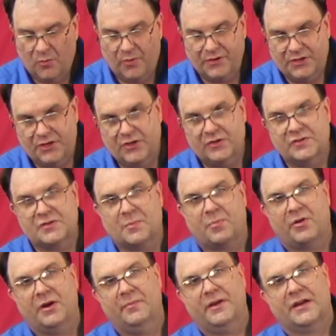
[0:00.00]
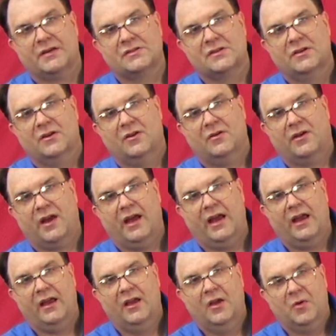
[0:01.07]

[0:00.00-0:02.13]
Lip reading: when you use the premix, okay?